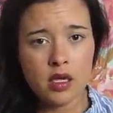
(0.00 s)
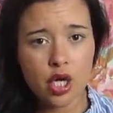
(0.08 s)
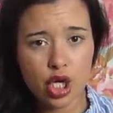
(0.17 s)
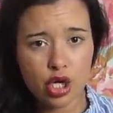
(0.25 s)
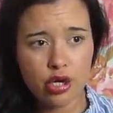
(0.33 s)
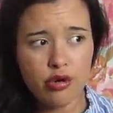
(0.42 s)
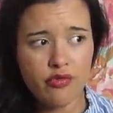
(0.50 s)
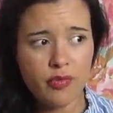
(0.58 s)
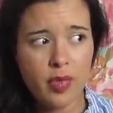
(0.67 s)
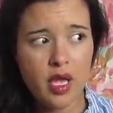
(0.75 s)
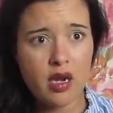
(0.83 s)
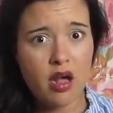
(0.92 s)
curve,
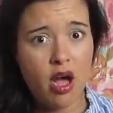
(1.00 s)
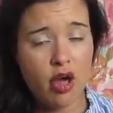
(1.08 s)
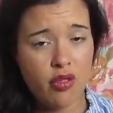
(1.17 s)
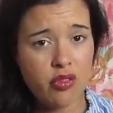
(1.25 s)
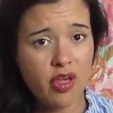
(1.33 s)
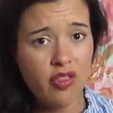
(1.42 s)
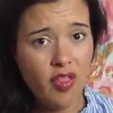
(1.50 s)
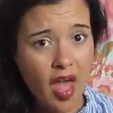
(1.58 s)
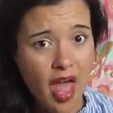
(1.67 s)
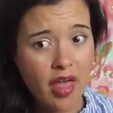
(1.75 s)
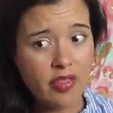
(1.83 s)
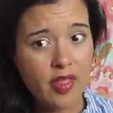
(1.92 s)
but other than
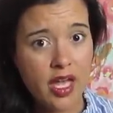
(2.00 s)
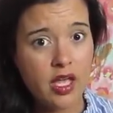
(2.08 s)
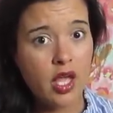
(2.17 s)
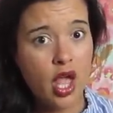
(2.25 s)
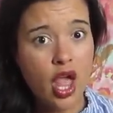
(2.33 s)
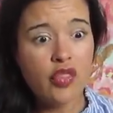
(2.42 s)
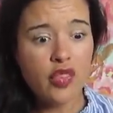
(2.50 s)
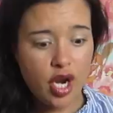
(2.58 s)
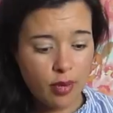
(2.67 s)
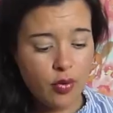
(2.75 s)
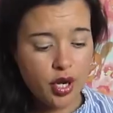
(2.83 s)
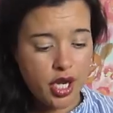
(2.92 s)
that, like,
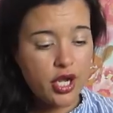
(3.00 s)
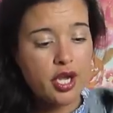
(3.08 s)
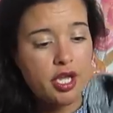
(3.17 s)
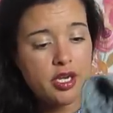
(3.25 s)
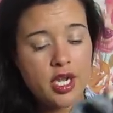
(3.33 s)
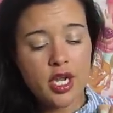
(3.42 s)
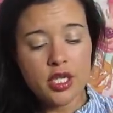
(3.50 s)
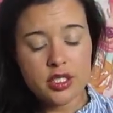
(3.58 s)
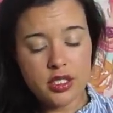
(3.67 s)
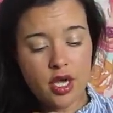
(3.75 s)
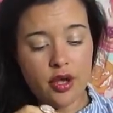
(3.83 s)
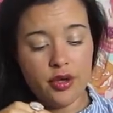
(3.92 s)
they're pretty good.
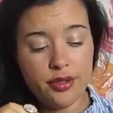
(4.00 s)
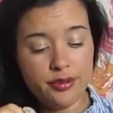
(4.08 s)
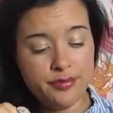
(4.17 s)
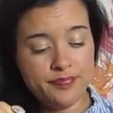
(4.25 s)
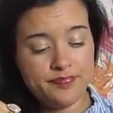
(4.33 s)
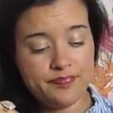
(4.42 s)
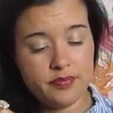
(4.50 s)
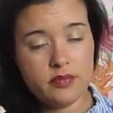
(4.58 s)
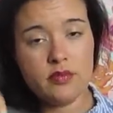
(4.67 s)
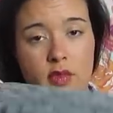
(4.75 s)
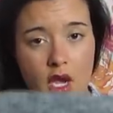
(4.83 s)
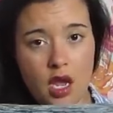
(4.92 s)
So
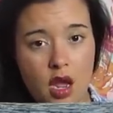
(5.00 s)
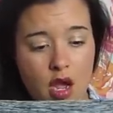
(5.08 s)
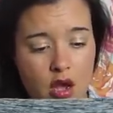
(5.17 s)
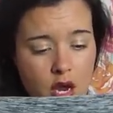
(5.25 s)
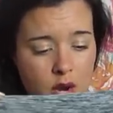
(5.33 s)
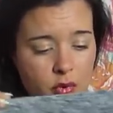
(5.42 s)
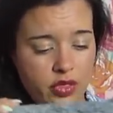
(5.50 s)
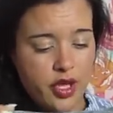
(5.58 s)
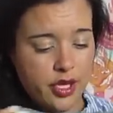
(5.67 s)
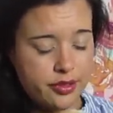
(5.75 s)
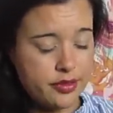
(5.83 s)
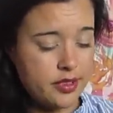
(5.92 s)
I got caught up with
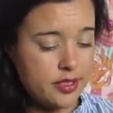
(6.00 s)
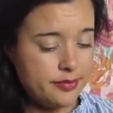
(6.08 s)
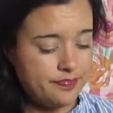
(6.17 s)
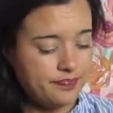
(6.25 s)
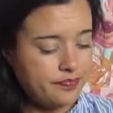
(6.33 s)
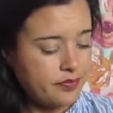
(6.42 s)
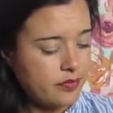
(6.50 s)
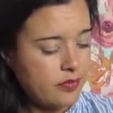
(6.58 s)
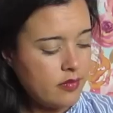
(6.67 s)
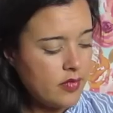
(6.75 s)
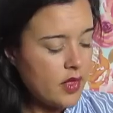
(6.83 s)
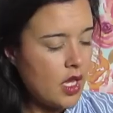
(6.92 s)
those.
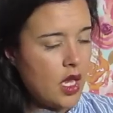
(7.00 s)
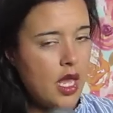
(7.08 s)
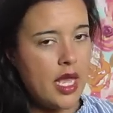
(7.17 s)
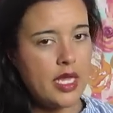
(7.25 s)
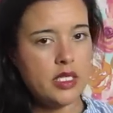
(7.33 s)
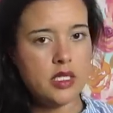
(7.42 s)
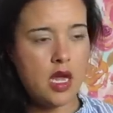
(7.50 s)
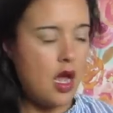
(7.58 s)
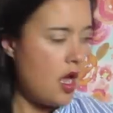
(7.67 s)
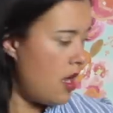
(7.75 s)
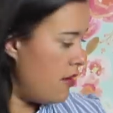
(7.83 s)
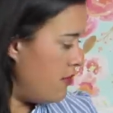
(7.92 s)
And
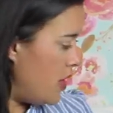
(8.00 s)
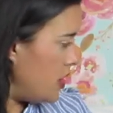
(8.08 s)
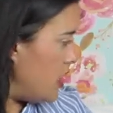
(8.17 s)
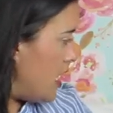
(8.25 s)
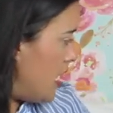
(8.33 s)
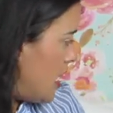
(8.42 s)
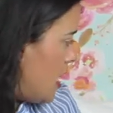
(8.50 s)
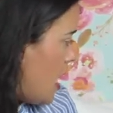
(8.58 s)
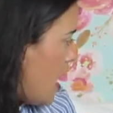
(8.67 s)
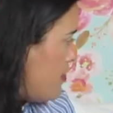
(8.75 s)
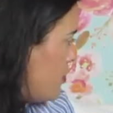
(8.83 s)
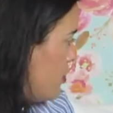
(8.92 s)
then
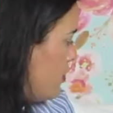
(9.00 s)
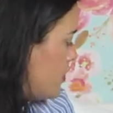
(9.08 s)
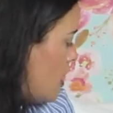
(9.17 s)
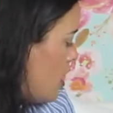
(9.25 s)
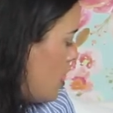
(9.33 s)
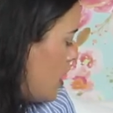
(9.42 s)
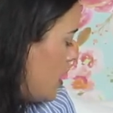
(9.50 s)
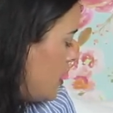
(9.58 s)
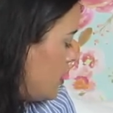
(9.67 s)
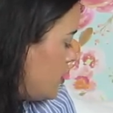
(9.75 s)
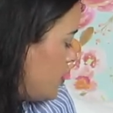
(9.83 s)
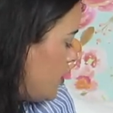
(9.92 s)
I moved
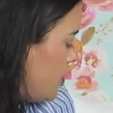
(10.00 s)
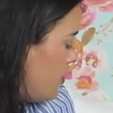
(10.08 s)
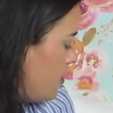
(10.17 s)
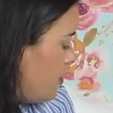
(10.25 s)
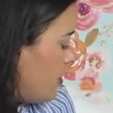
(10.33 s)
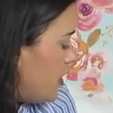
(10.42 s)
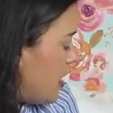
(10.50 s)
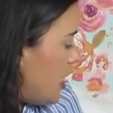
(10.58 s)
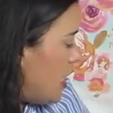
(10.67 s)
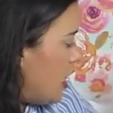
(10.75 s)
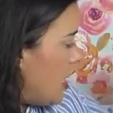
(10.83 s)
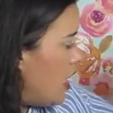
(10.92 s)
on to
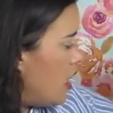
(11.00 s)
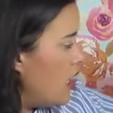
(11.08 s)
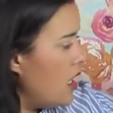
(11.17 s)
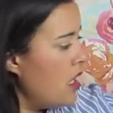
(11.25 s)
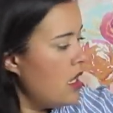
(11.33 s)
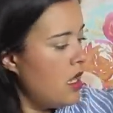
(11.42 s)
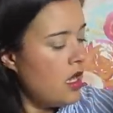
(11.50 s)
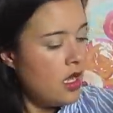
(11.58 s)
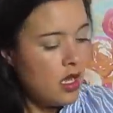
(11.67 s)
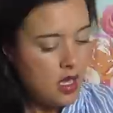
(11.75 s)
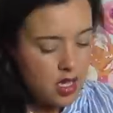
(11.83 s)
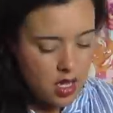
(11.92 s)
the,
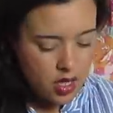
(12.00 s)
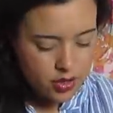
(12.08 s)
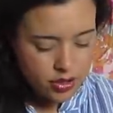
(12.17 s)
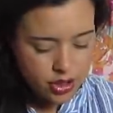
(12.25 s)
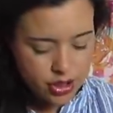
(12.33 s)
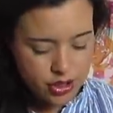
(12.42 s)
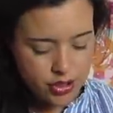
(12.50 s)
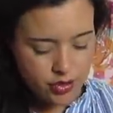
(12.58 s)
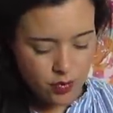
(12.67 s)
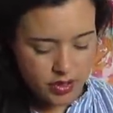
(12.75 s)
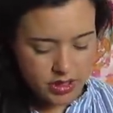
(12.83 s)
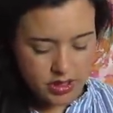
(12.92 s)
oh
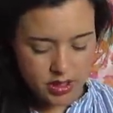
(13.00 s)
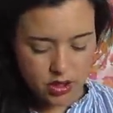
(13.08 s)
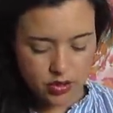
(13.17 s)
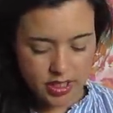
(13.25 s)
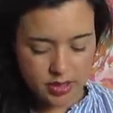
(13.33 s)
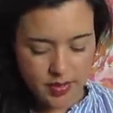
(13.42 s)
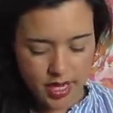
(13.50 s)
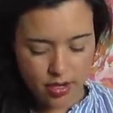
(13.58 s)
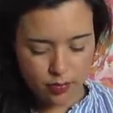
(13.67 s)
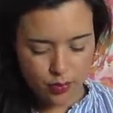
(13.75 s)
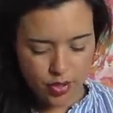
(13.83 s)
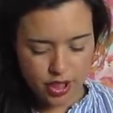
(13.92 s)
shoot, what's this dress
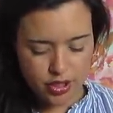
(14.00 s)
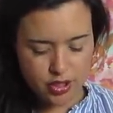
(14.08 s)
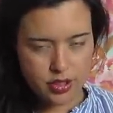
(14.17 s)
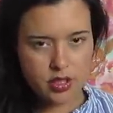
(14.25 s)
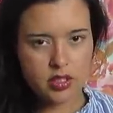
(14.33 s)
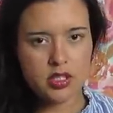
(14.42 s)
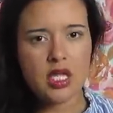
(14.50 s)
pattern? Bridge